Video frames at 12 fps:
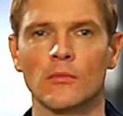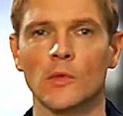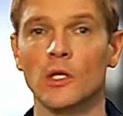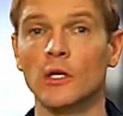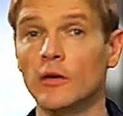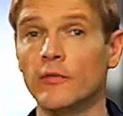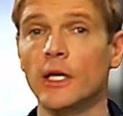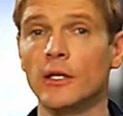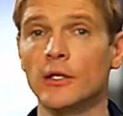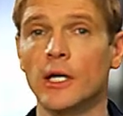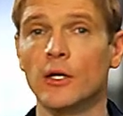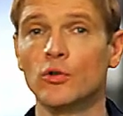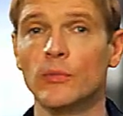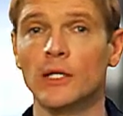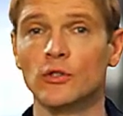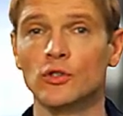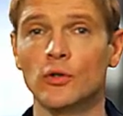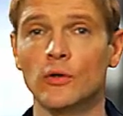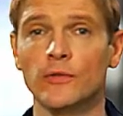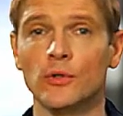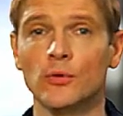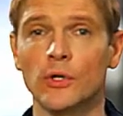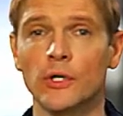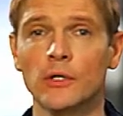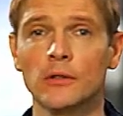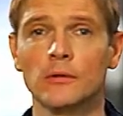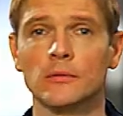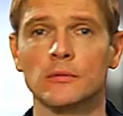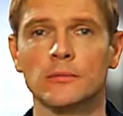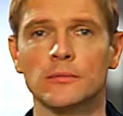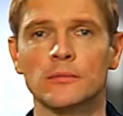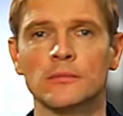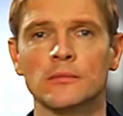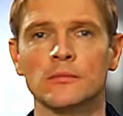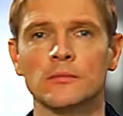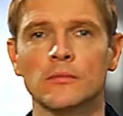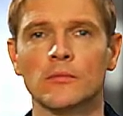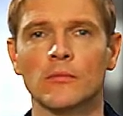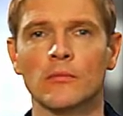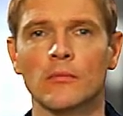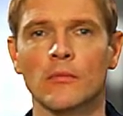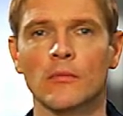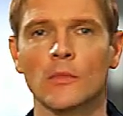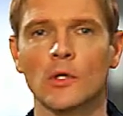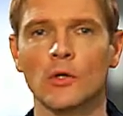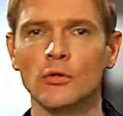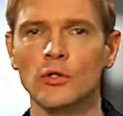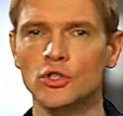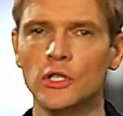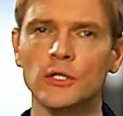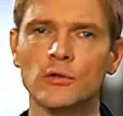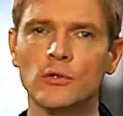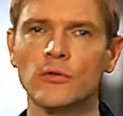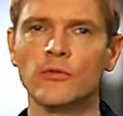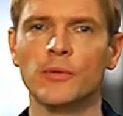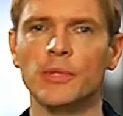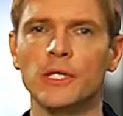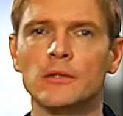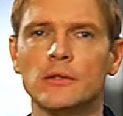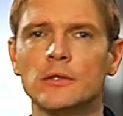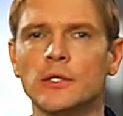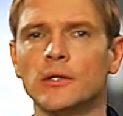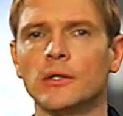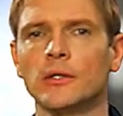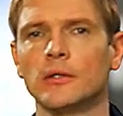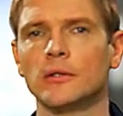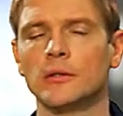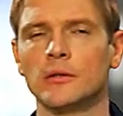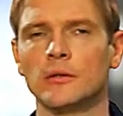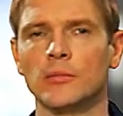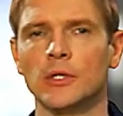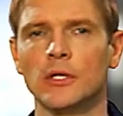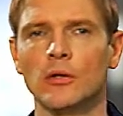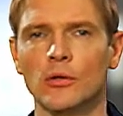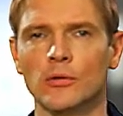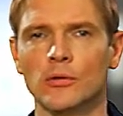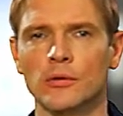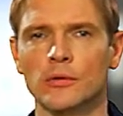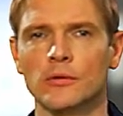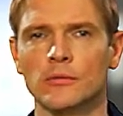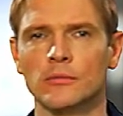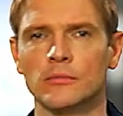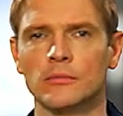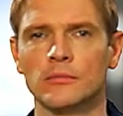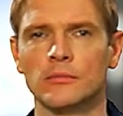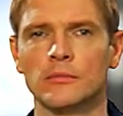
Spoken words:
This is where I select Configure Automatically, and the locking devices connect with the lock